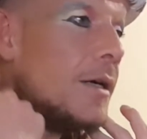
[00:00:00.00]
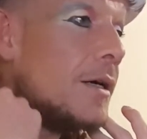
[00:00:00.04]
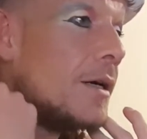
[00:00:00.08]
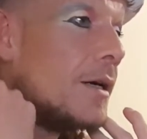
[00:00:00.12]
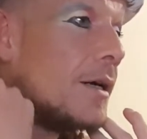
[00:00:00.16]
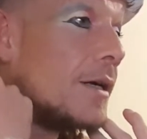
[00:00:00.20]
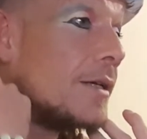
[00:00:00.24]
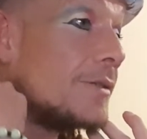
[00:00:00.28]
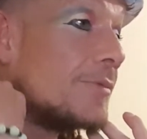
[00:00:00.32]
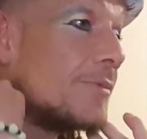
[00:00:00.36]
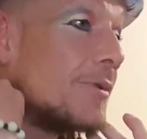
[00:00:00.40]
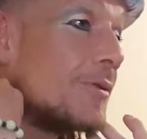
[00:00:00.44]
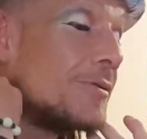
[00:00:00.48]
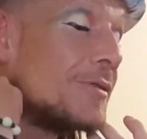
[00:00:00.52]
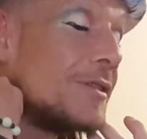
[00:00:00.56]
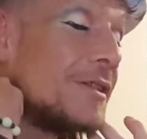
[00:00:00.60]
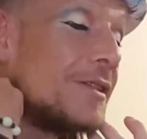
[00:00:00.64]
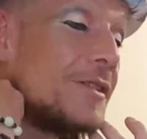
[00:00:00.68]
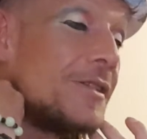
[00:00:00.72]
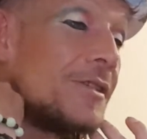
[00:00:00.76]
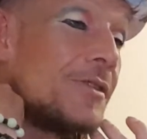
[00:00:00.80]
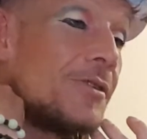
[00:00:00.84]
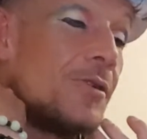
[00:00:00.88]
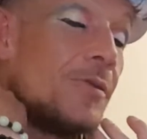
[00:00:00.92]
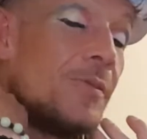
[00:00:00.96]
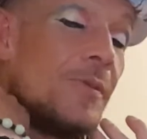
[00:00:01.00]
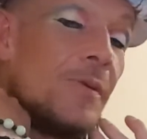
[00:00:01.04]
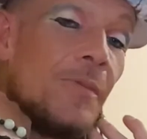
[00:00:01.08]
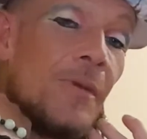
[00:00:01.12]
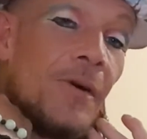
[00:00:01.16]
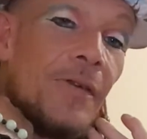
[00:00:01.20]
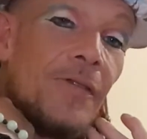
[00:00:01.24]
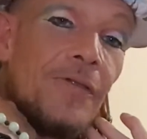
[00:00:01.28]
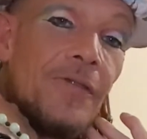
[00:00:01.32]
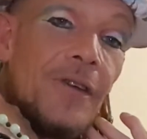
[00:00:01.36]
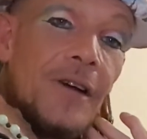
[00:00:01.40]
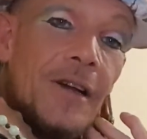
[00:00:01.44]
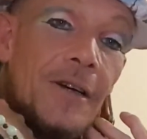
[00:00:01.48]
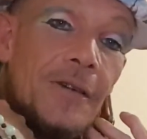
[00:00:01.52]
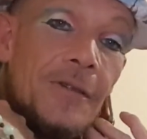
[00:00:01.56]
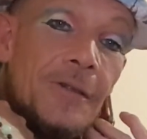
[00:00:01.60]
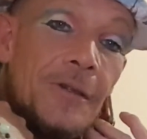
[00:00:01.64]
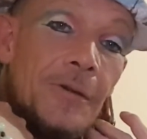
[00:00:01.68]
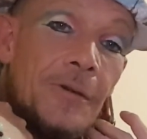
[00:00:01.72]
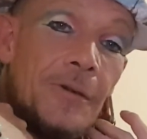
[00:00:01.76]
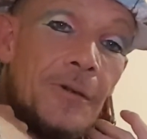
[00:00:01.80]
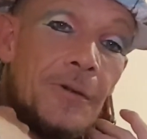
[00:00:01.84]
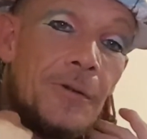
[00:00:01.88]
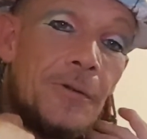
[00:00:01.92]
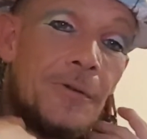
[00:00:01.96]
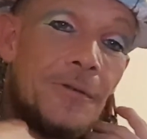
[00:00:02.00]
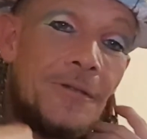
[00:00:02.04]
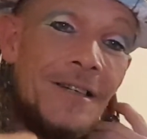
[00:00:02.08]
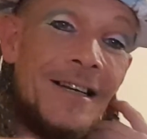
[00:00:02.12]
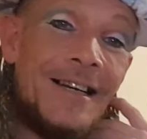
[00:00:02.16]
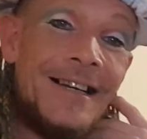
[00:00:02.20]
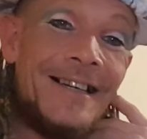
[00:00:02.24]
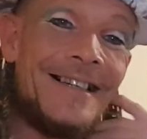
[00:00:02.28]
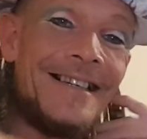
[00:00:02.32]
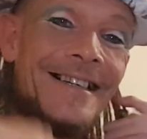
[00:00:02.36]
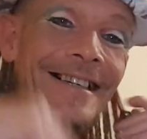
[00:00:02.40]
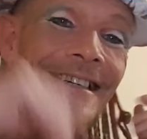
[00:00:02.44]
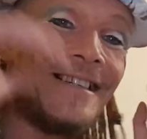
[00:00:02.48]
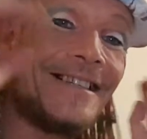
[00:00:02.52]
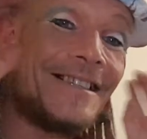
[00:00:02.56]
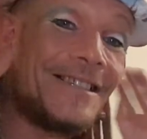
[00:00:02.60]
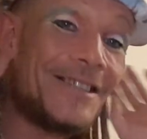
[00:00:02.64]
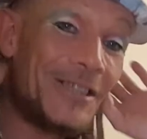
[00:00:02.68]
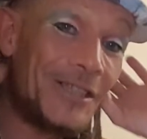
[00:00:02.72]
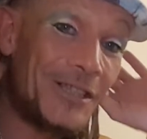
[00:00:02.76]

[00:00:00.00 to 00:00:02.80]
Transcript: And what was it she called me my fellow unicorn? Because